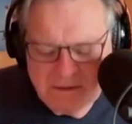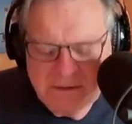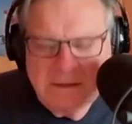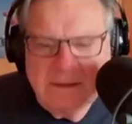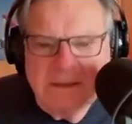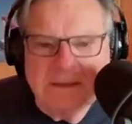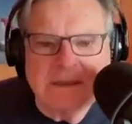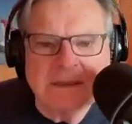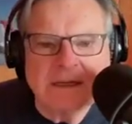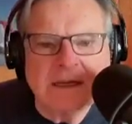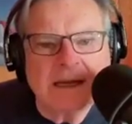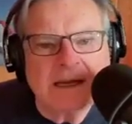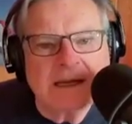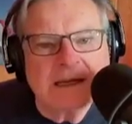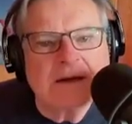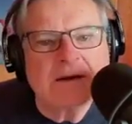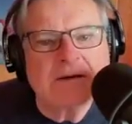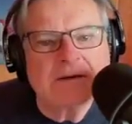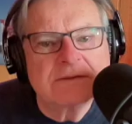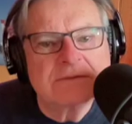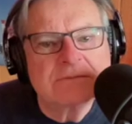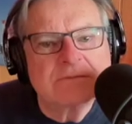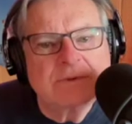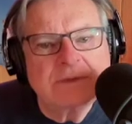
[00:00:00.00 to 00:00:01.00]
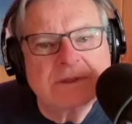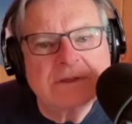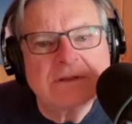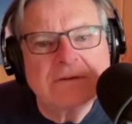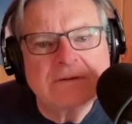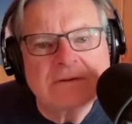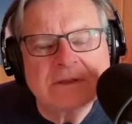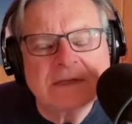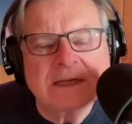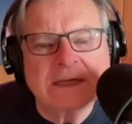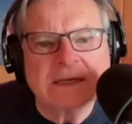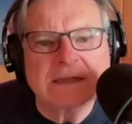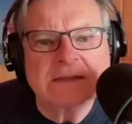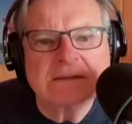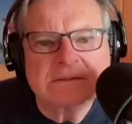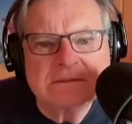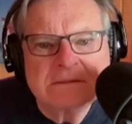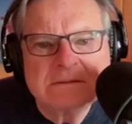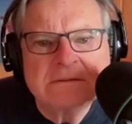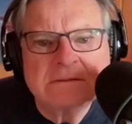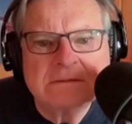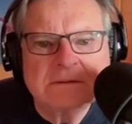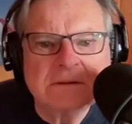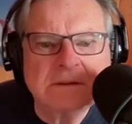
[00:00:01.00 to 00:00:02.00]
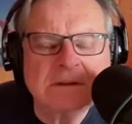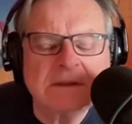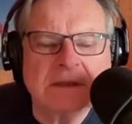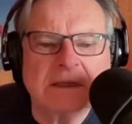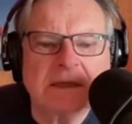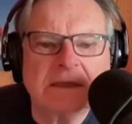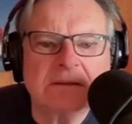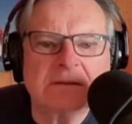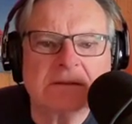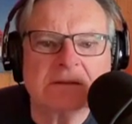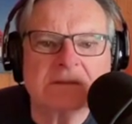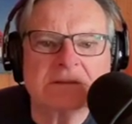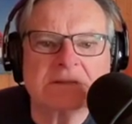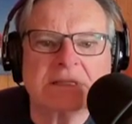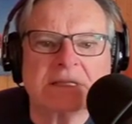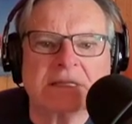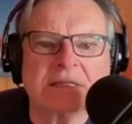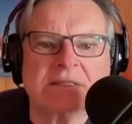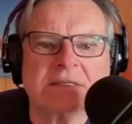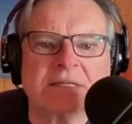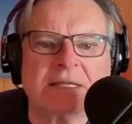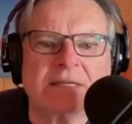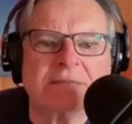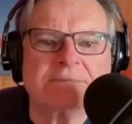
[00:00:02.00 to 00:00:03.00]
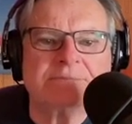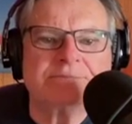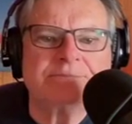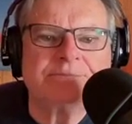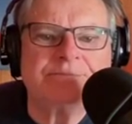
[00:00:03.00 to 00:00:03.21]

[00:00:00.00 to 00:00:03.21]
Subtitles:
And the guy goes, well, okay, I understand that.